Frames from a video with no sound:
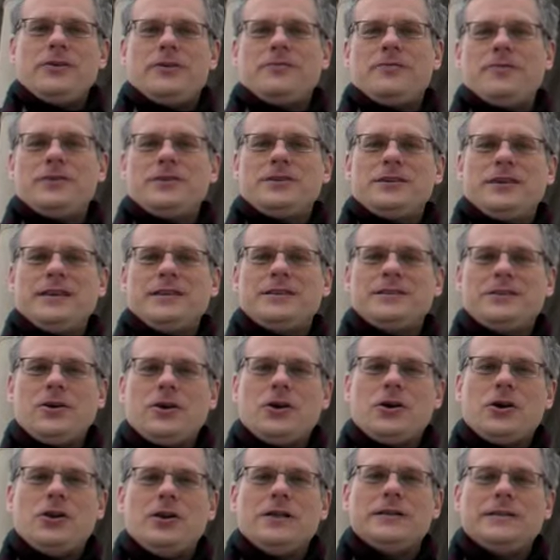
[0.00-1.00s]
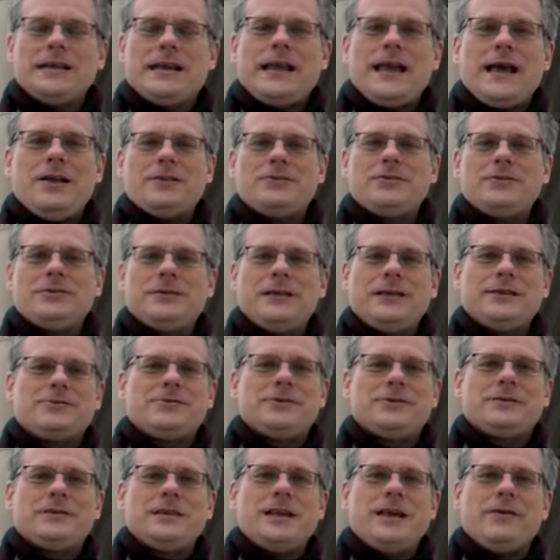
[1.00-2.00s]
University Circle is in Council
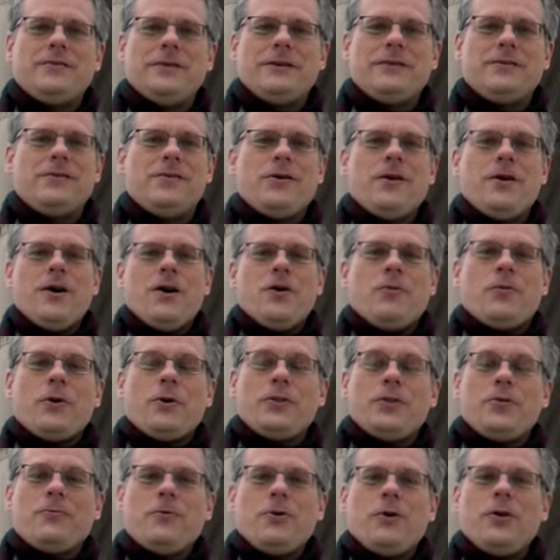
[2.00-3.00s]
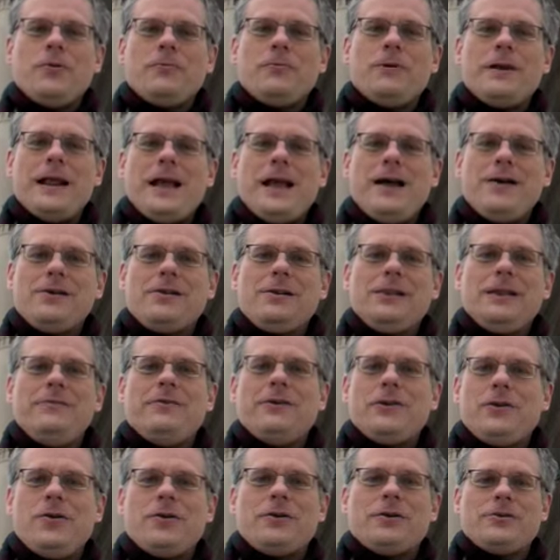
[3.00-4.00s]
District 7, where the world-renowned
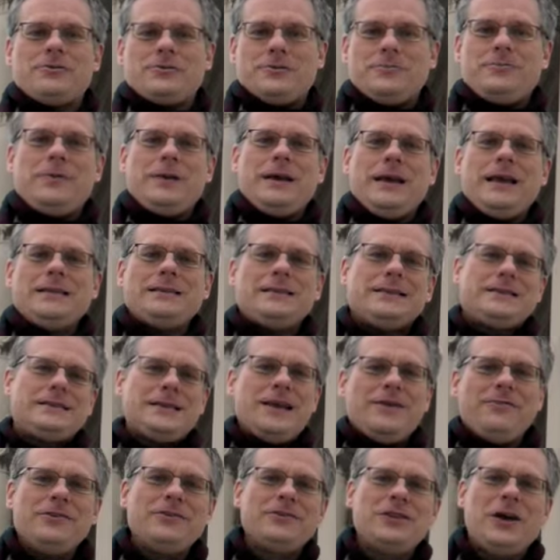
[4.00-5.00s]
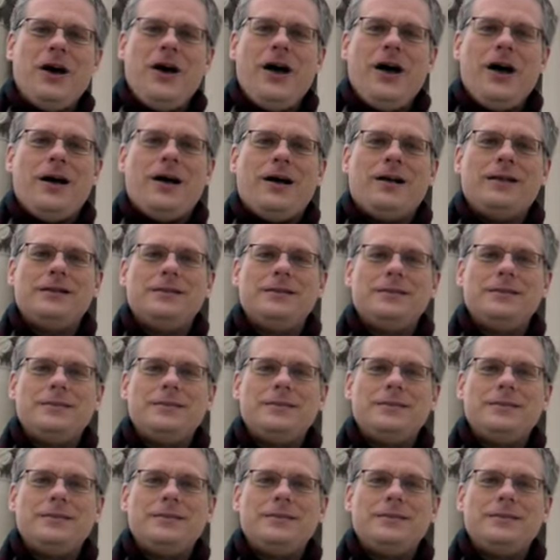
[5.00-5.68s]
Cleveland Orchestra plays at Severance Hall.